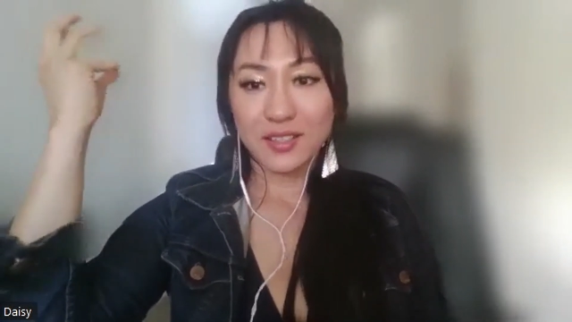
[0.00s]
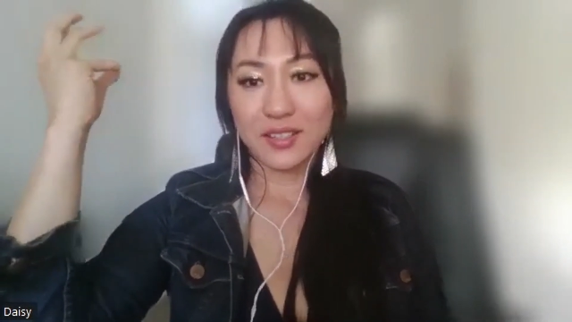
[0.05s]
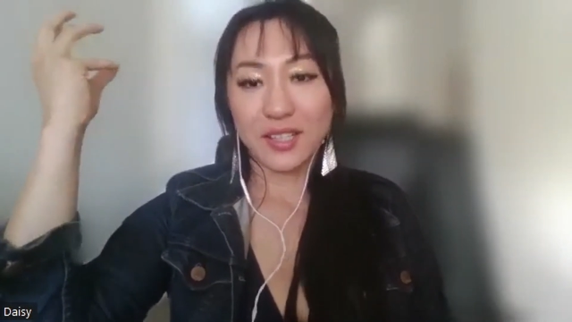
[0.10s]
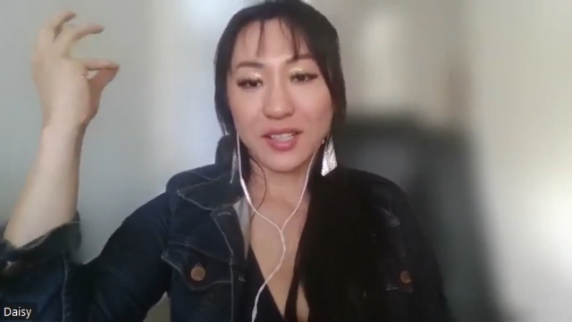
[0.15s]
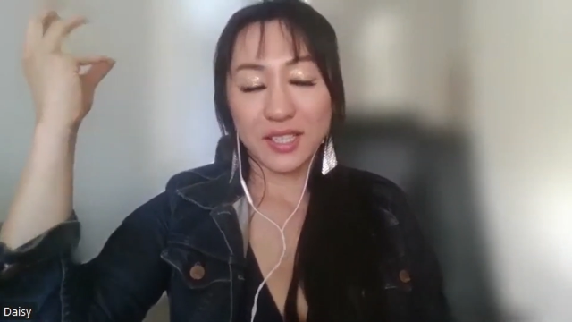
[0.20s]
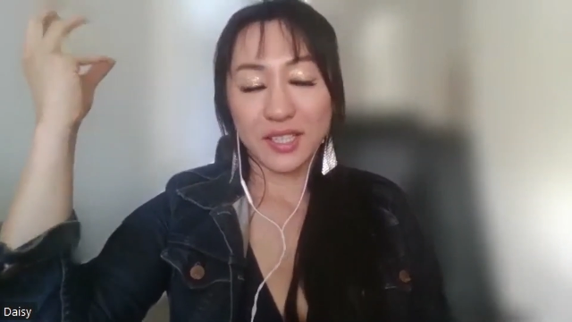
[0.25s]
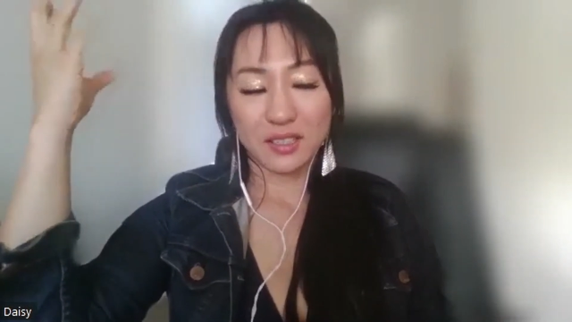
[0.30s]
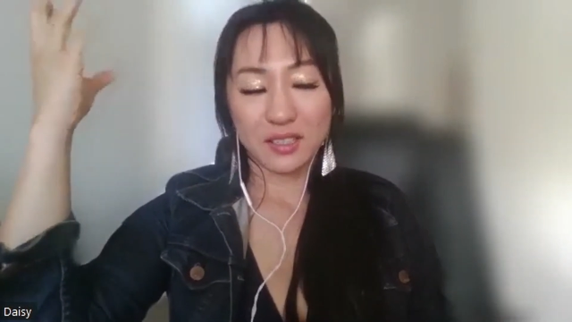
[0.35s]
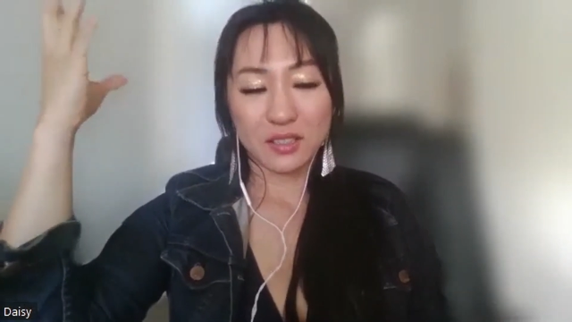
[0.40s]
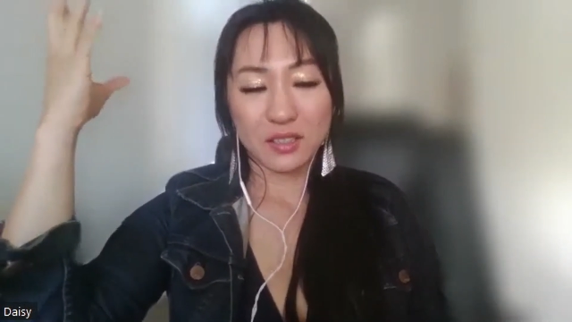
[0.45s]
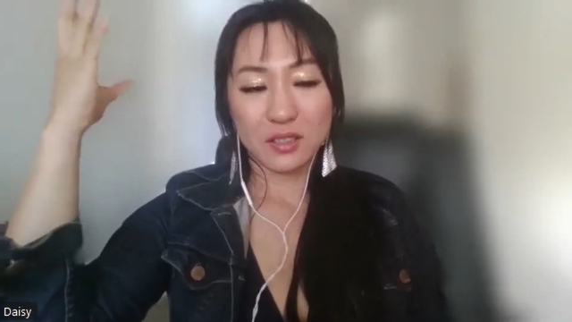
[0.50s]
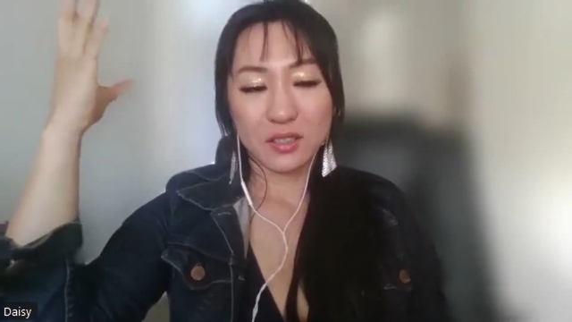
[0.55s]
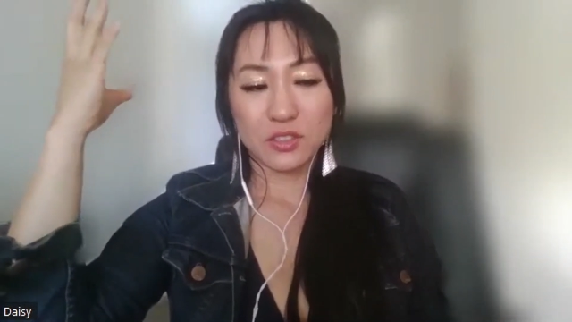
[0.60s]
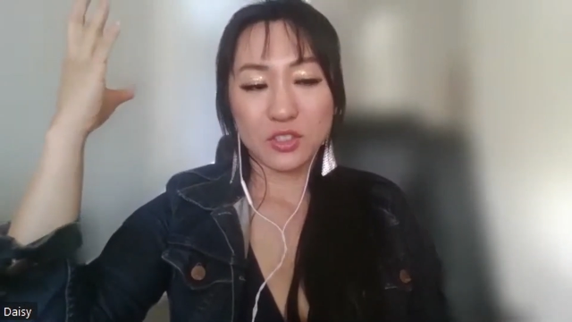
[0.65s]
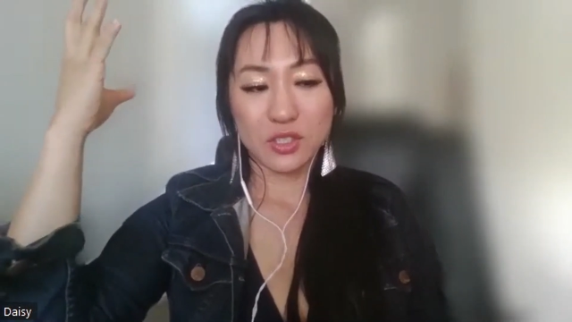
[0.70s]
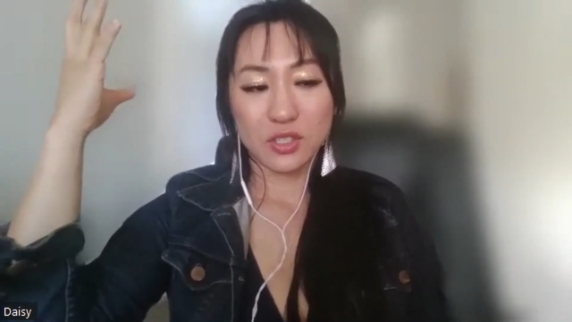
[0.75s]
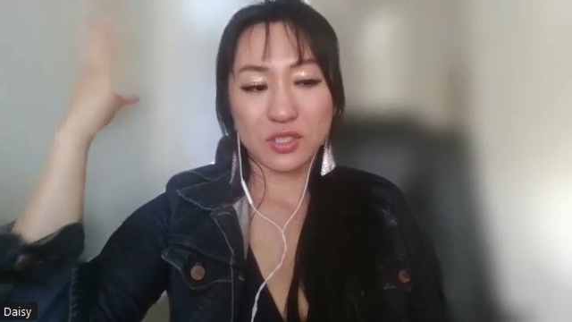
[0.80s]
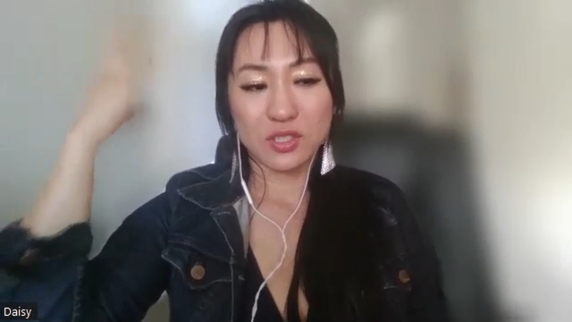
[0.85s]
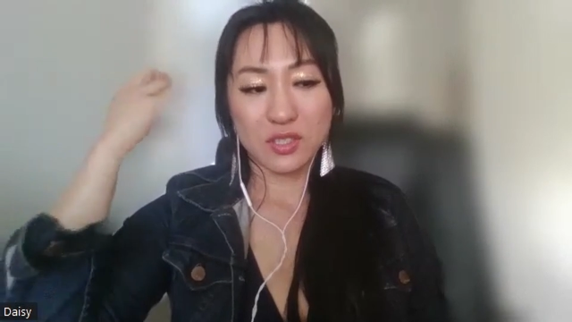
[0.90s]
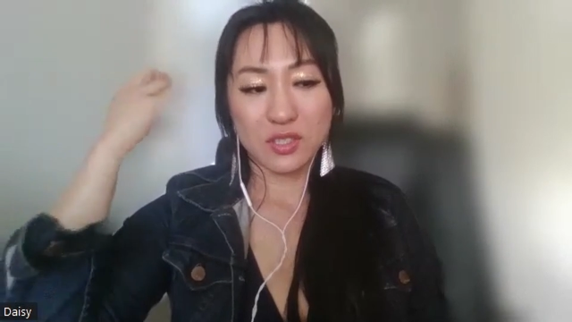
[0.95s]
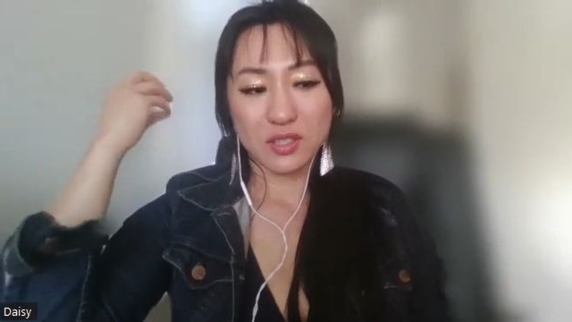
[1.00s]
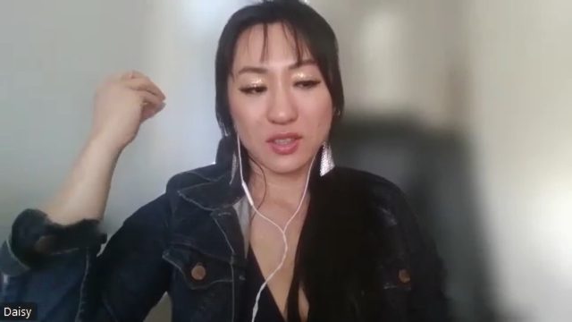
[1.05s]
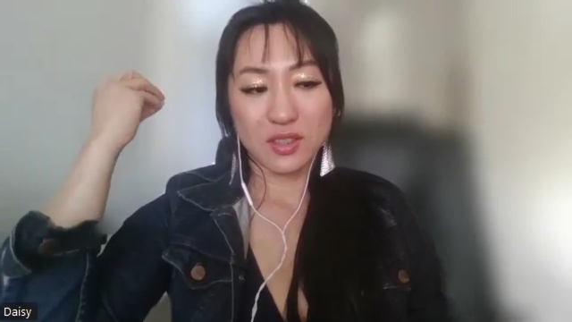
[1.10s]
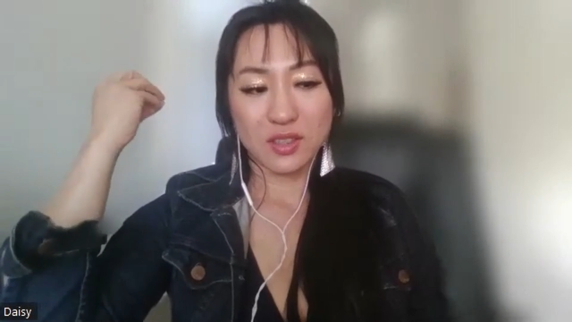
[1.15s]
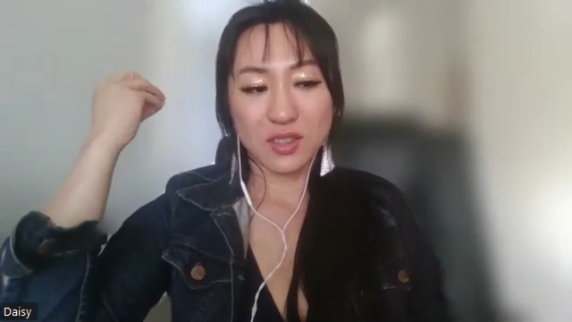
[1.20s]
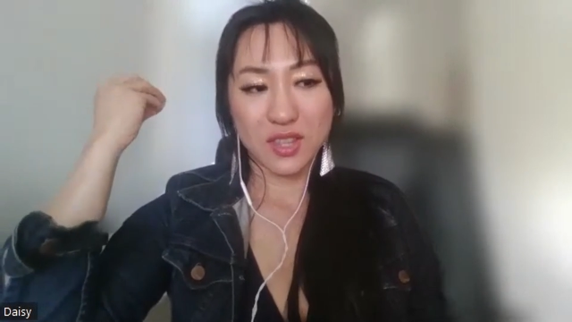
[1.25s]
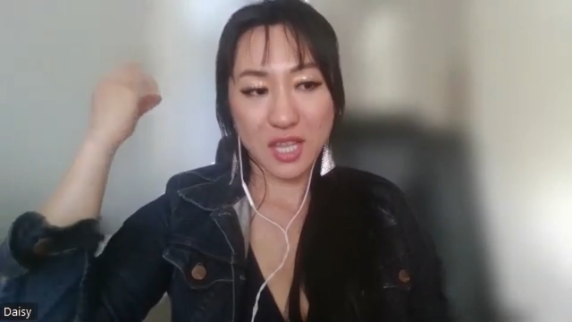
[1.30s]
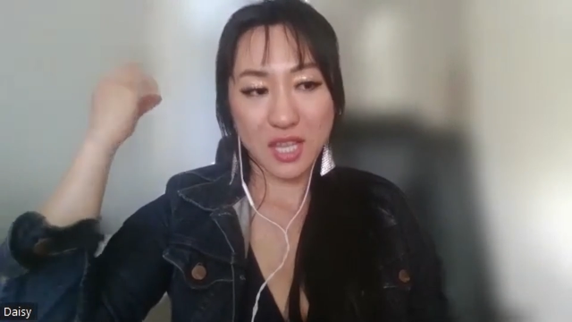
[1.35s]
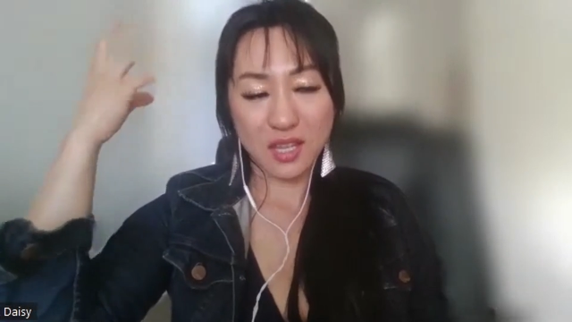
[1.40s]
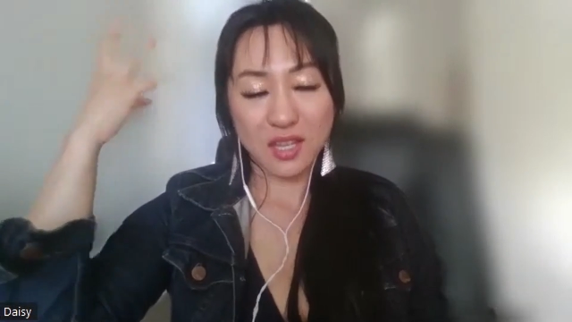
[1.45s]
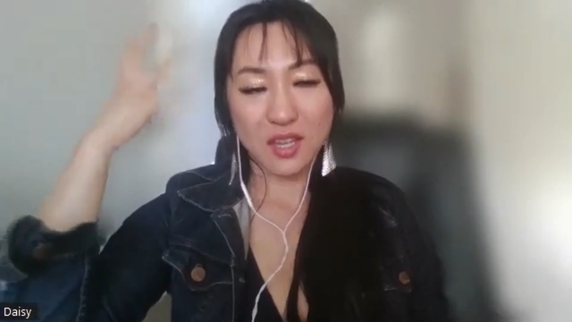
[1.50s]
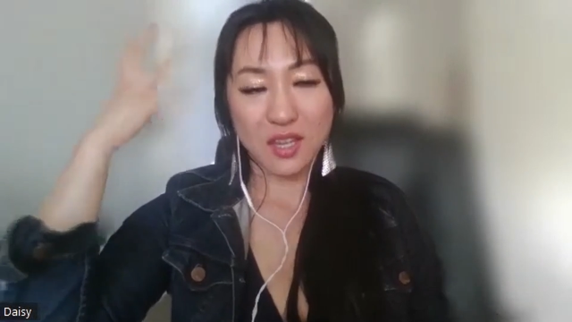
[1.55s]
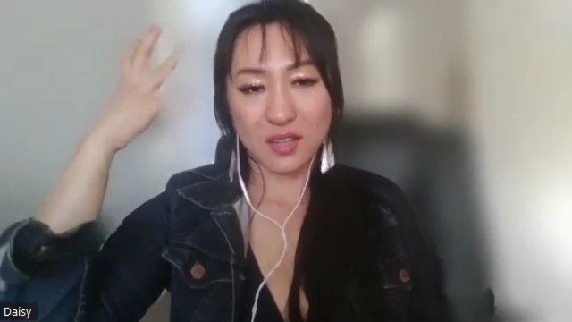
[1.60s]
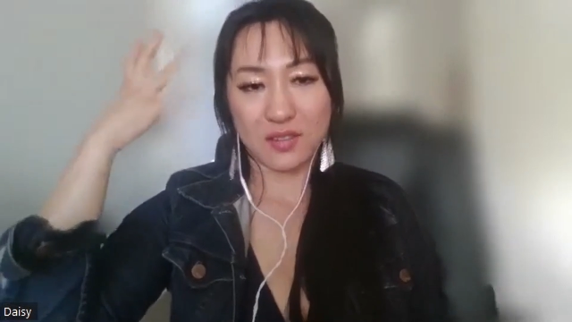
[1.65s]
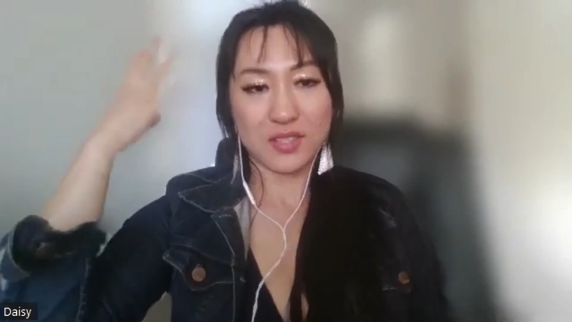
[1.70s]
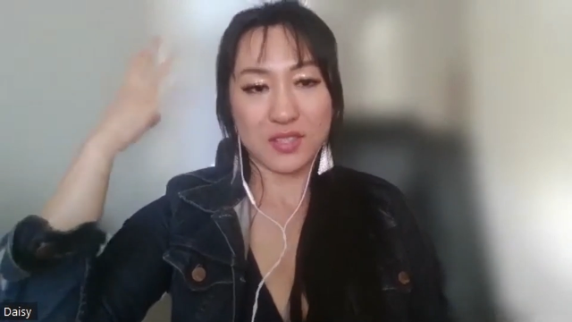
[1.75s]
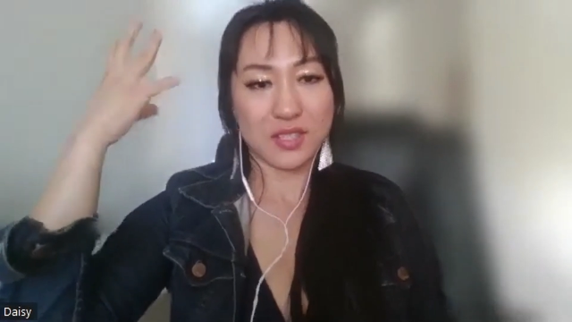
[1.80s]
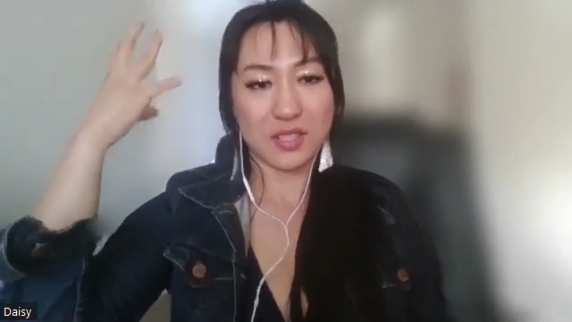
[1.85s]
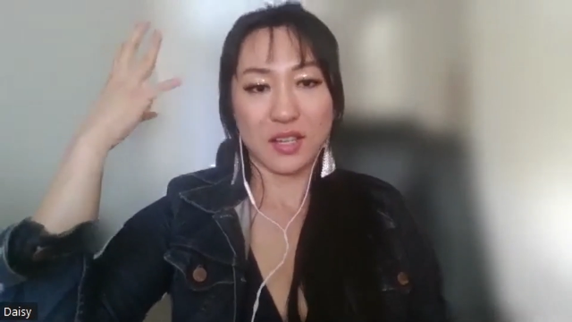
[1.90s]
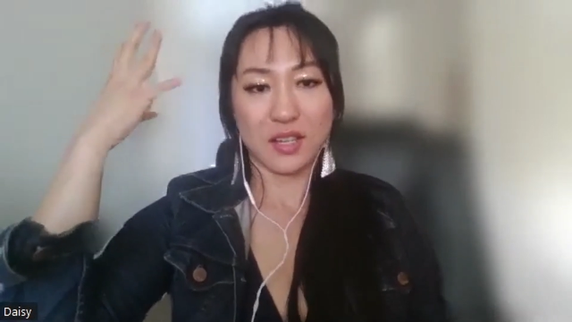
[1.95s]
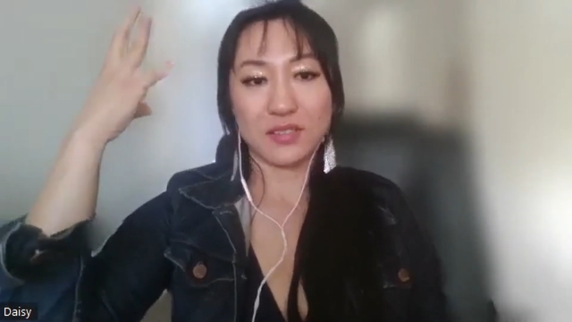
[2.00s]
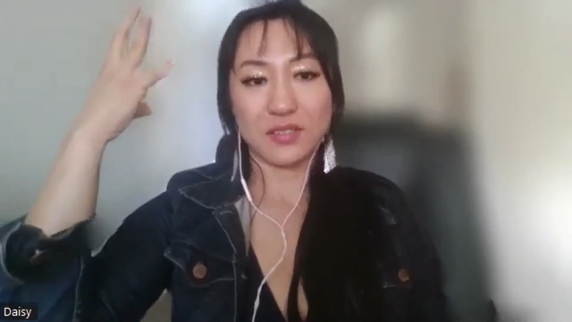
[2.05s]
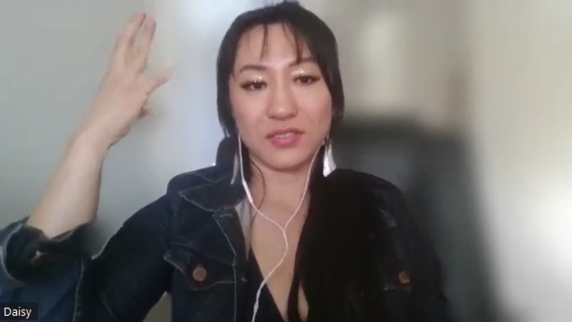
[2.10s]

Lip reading: like just thinking of stuff.